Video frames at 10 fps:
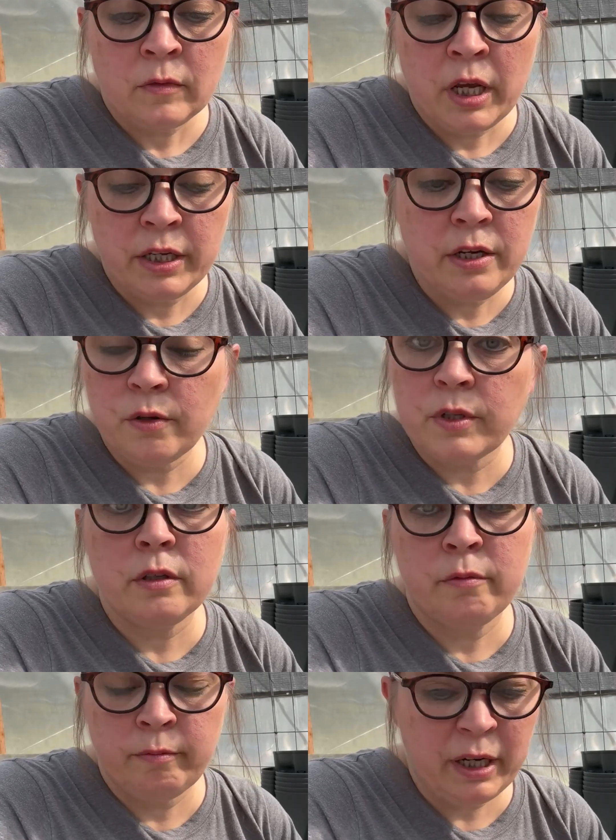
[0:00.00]

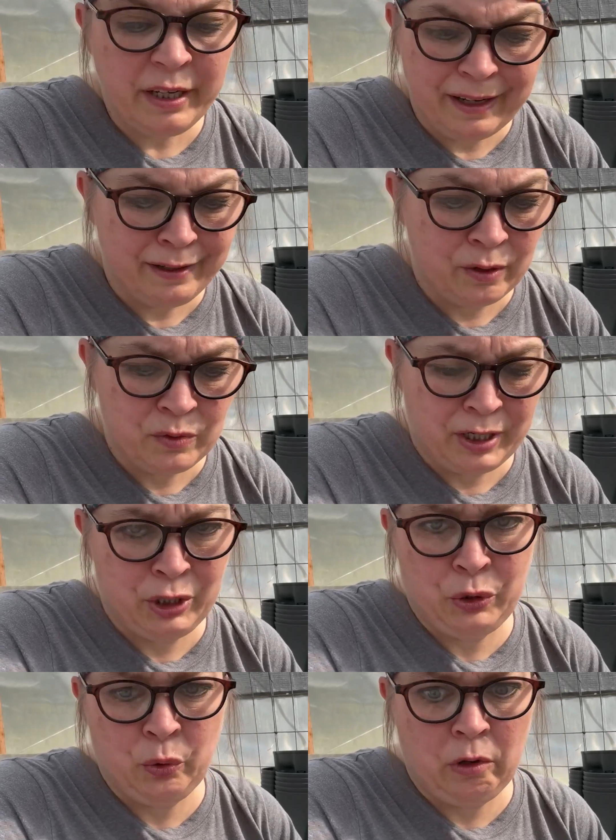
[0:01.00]
My dad knows how
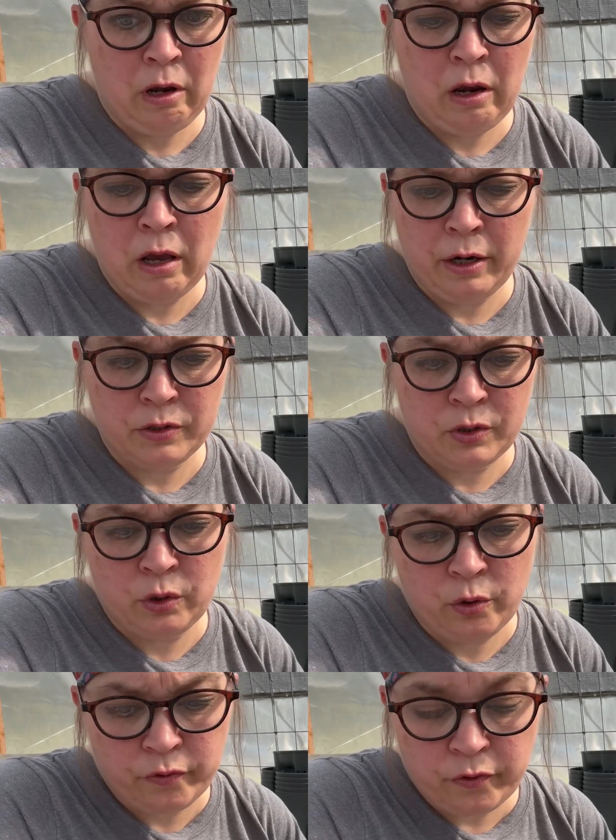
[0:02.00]
to do a lot of
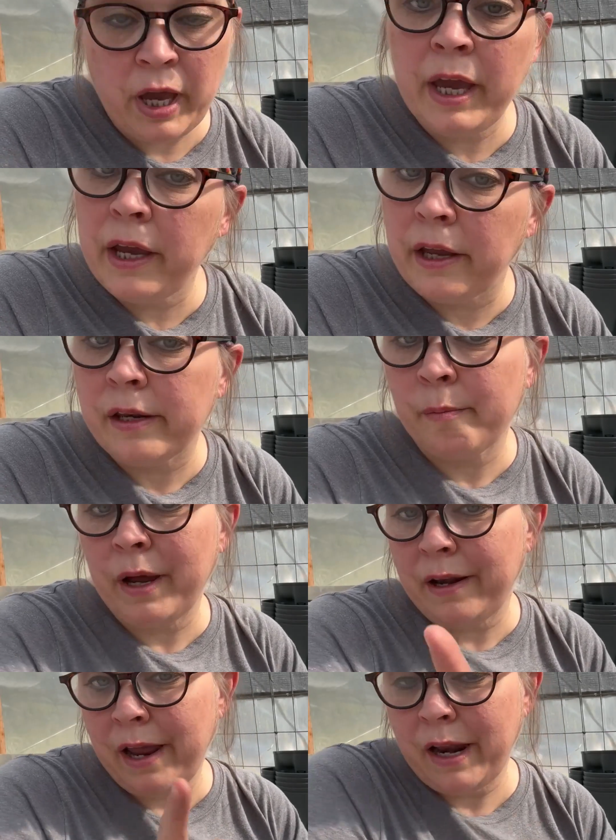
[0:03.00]
stuff. And my
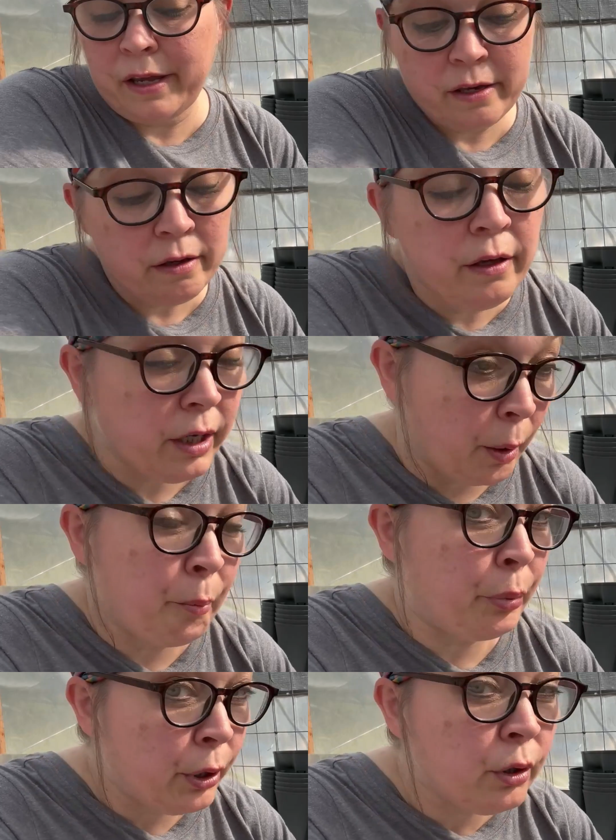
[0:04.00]
daddy, he can
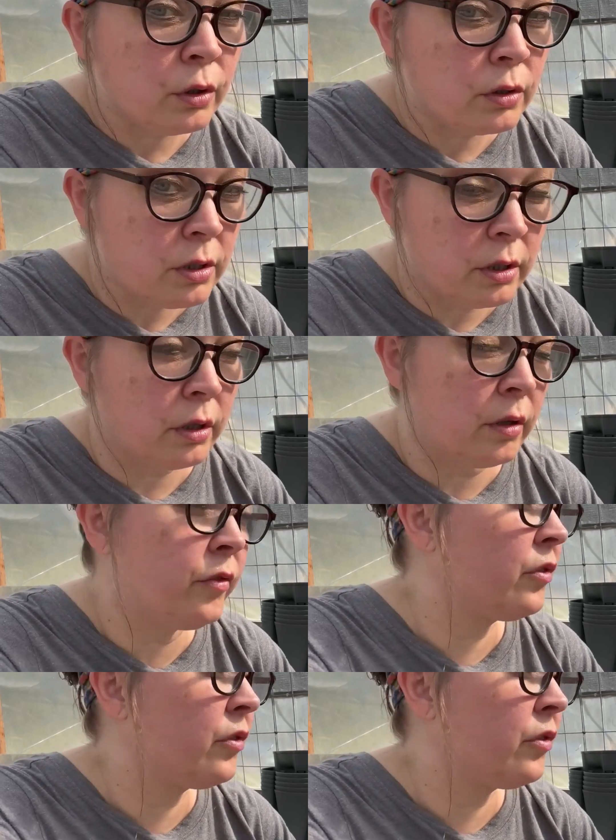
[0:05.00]
build stuff.